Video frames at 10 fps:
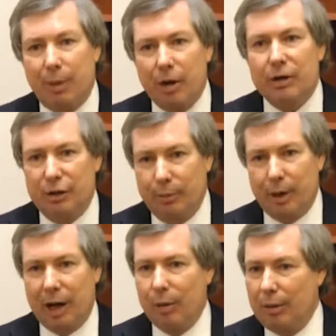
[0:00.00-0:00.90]
part of the
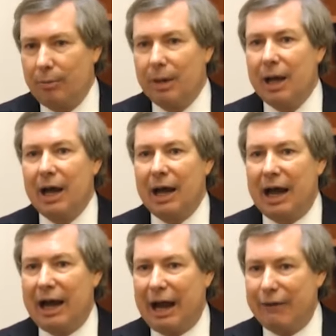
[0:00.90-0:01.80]
problem.
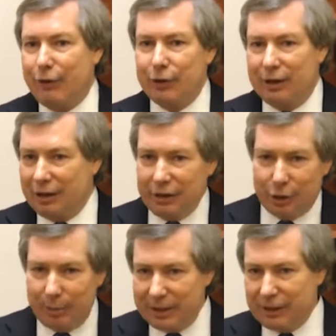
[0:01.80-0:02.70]
I've heard a
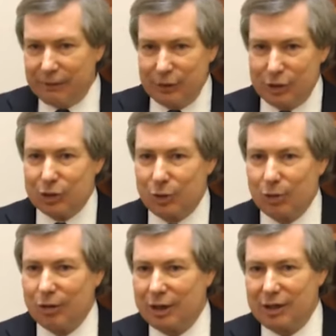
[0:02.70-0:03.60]
little bit different
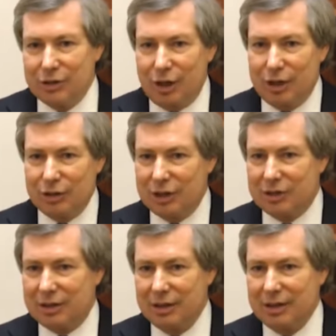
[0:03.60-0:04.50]
stories on
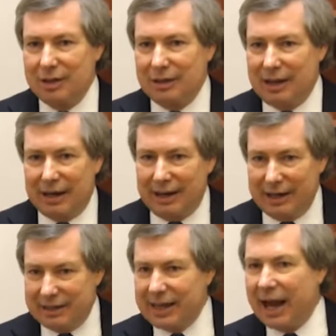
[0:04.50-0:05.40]
just
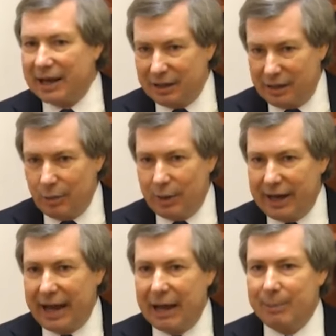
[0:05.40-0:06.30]
exactly what
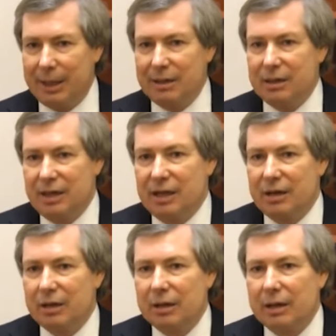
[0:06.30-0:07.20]
happened
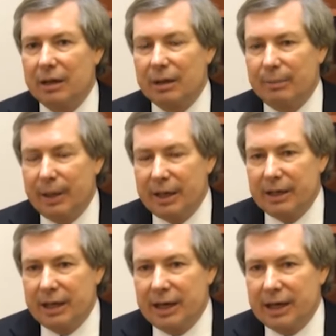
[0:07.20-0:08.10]
here,
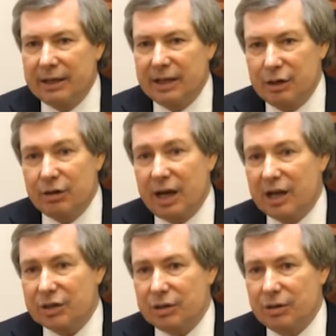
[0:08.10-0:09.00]
but the
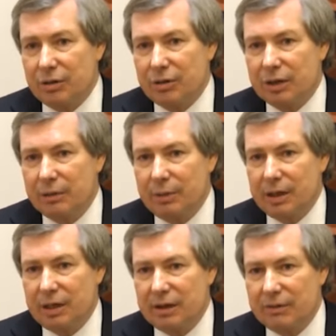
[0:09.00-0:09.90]
International
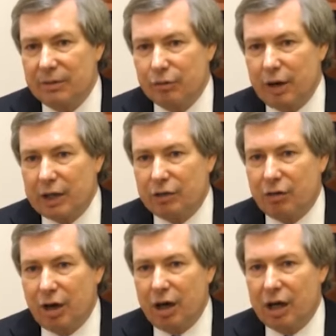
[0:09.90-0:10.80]
Committee of the Red
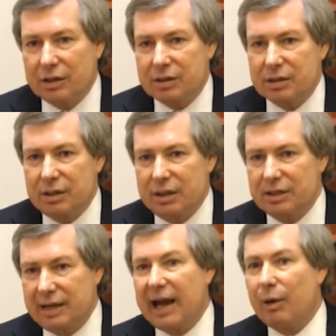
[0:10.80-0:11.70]
Cross
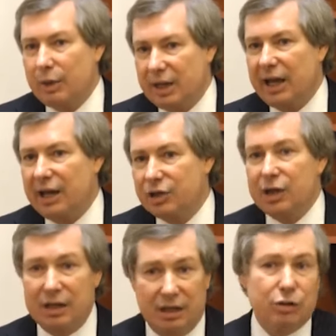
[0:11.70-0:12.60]
is now
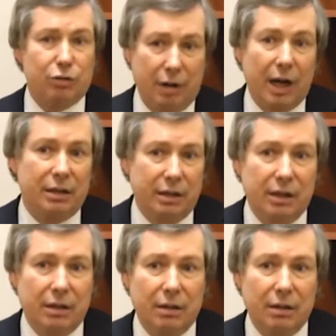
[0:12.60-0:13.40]
engaged, I think, directly